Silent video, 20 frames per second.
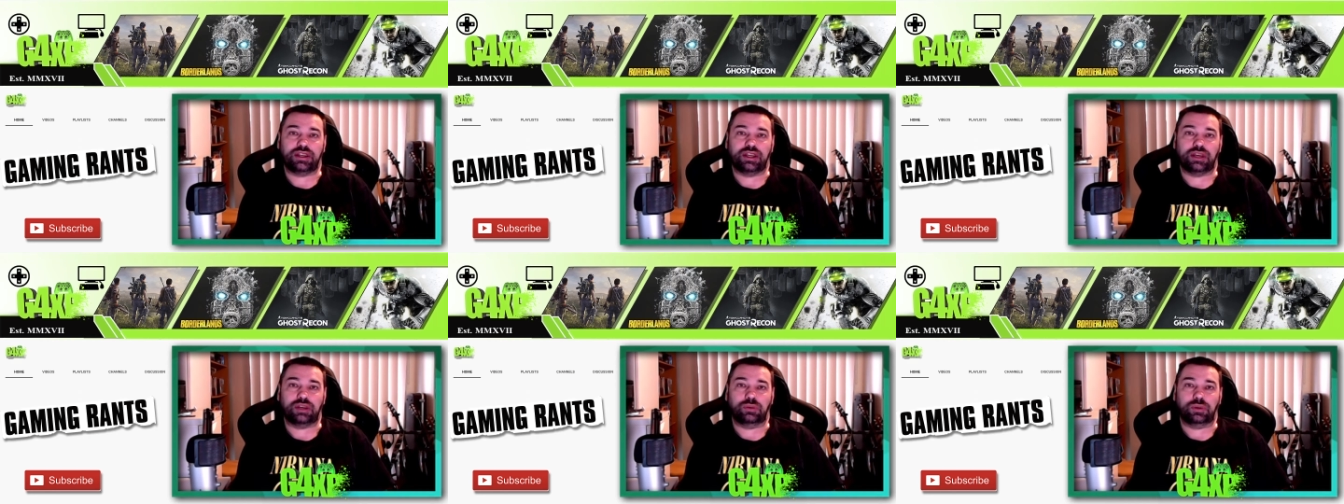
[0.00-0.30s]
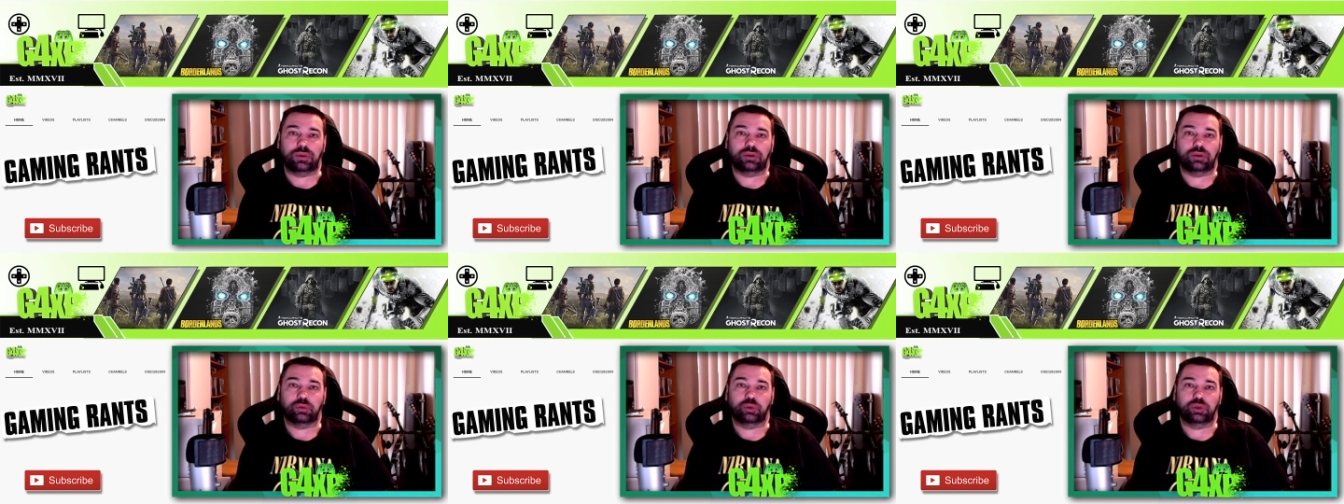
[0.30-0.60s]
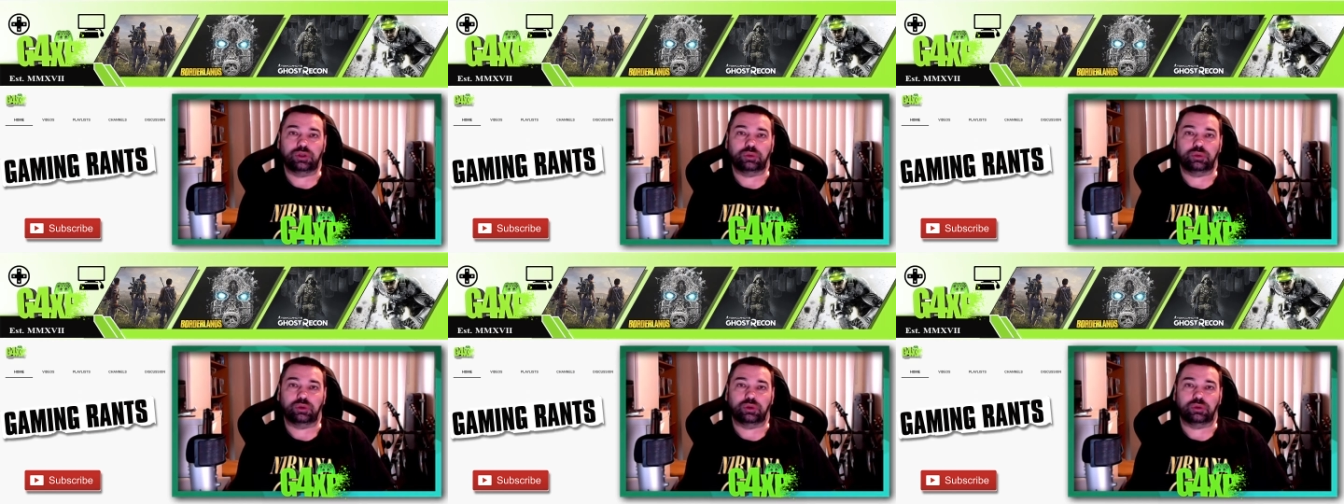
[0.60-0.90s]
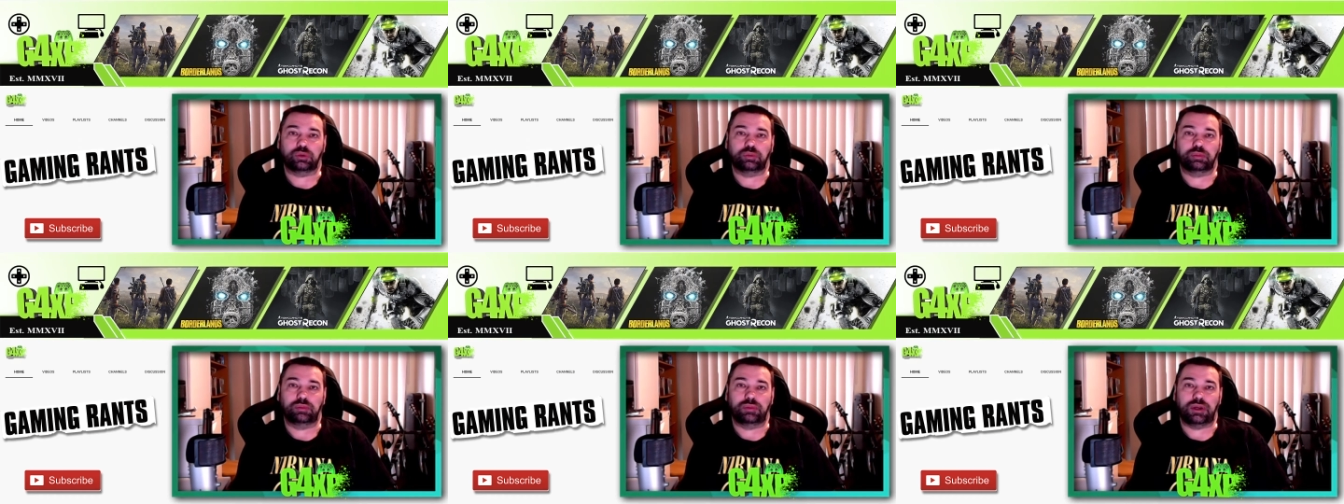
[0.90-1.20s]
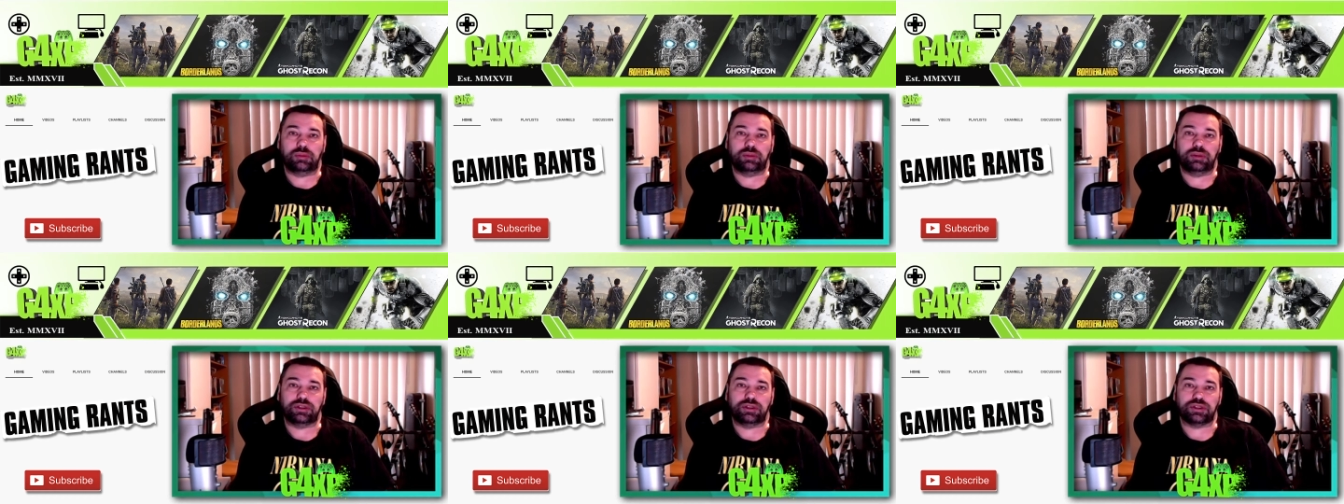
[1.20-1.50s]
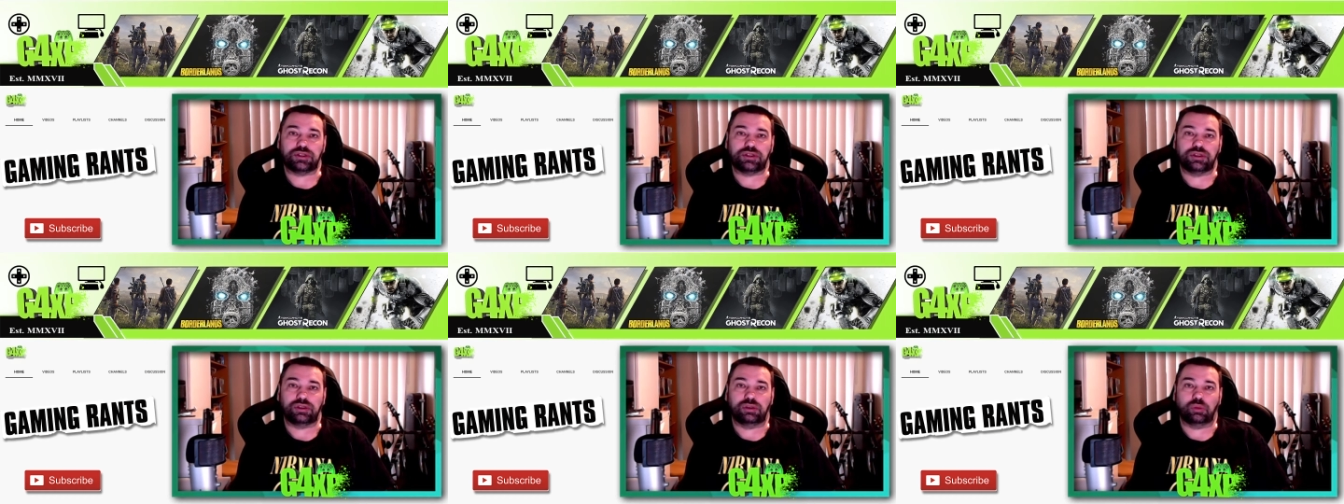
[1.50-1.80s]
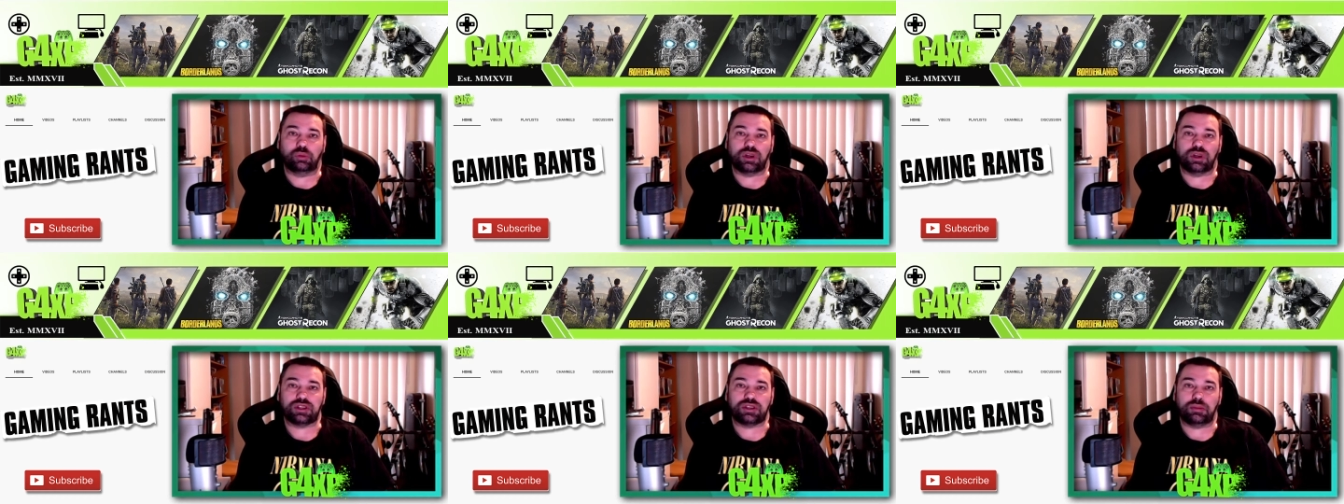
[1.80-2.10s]
then we will maybe just do it
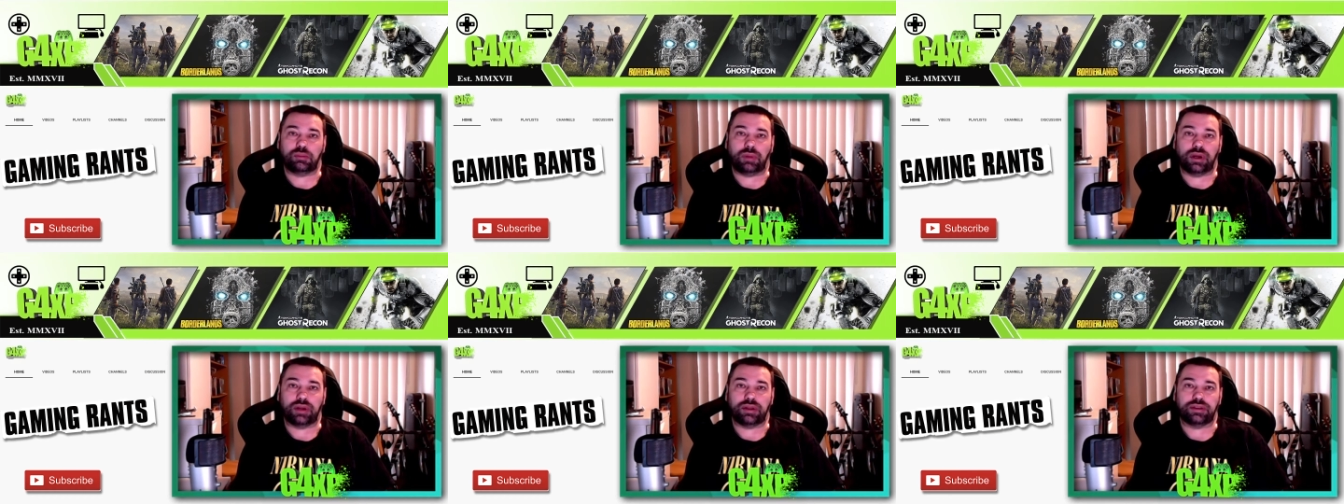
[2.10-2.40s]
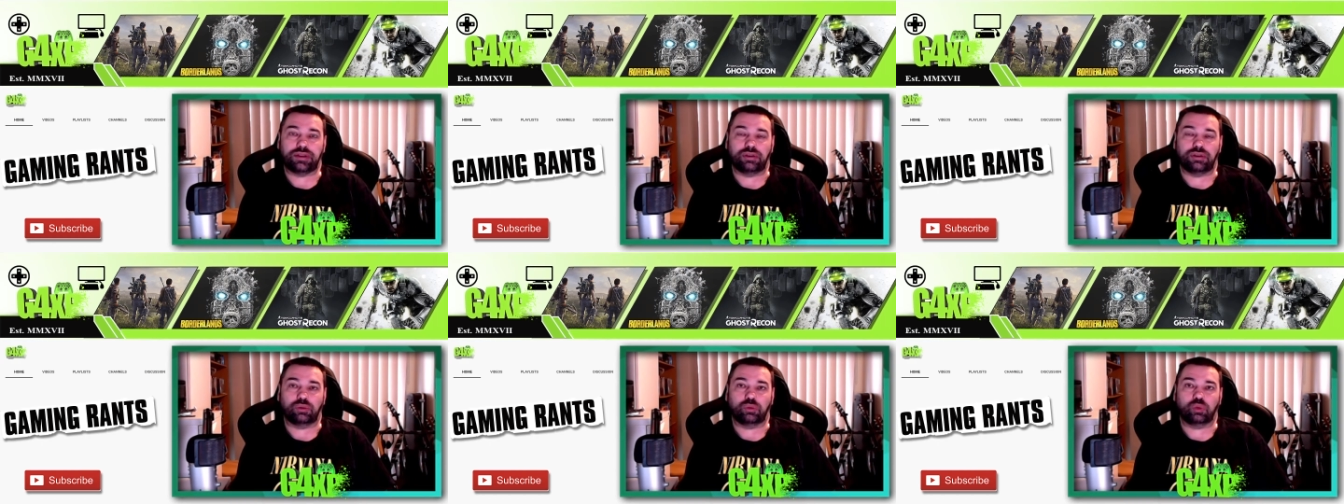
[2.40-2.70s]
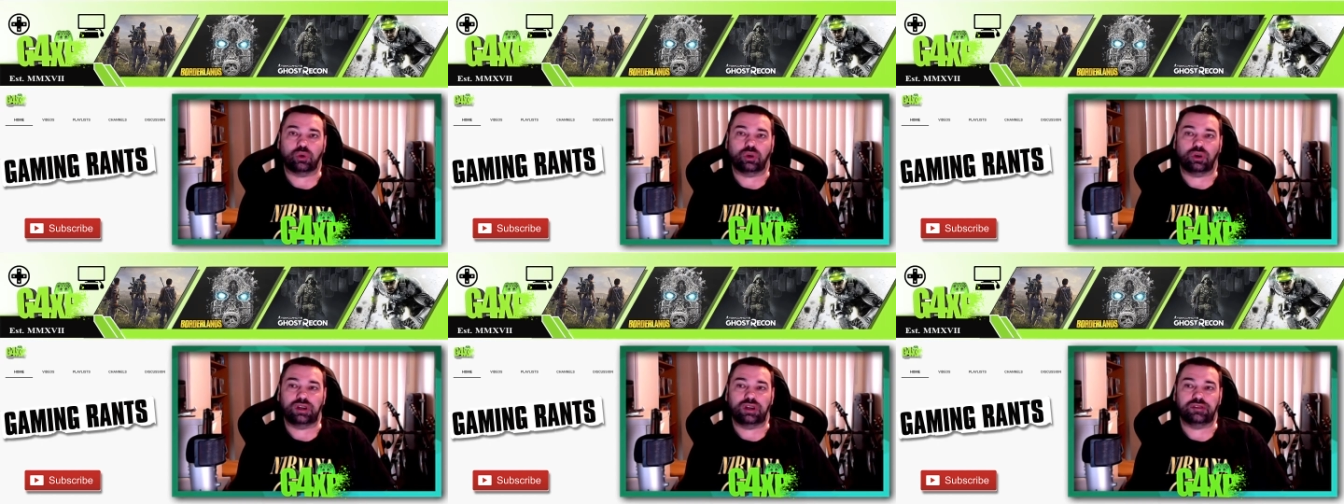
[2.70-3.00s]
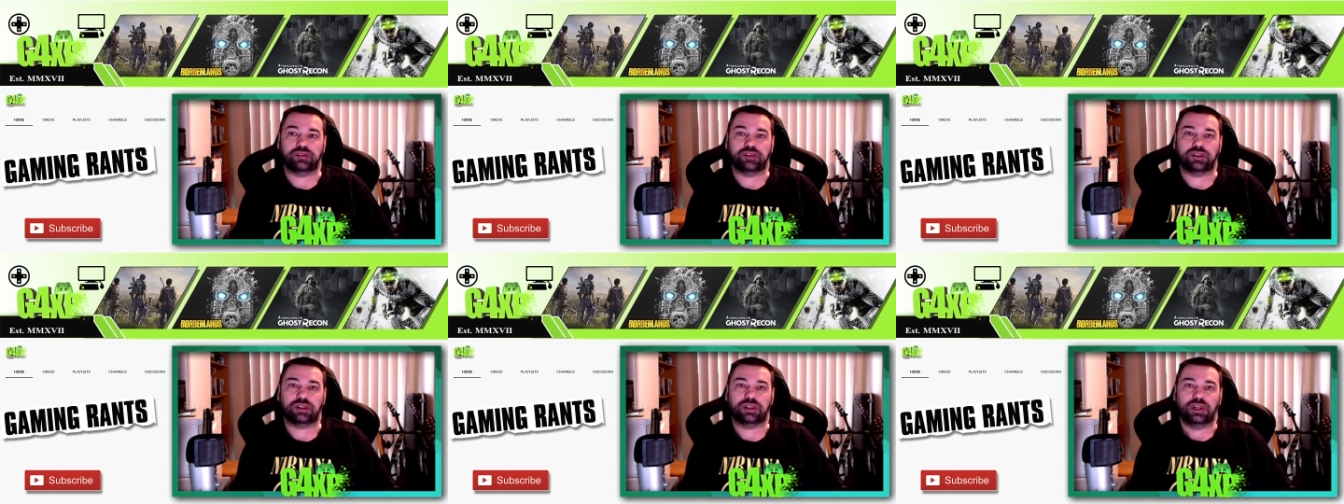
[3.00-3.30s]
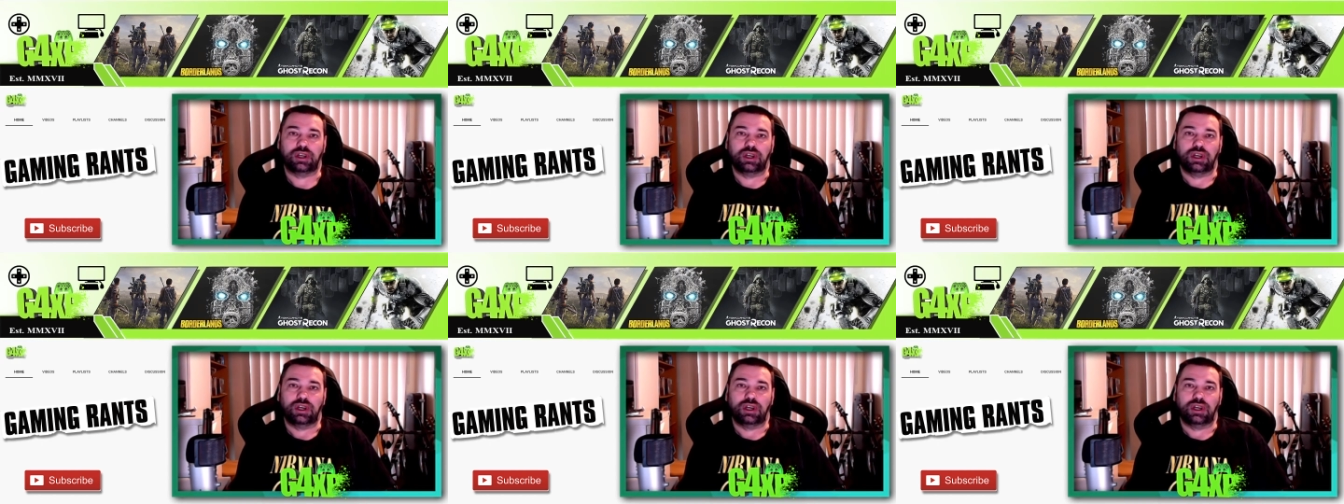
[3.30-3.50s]
once a month or whatever.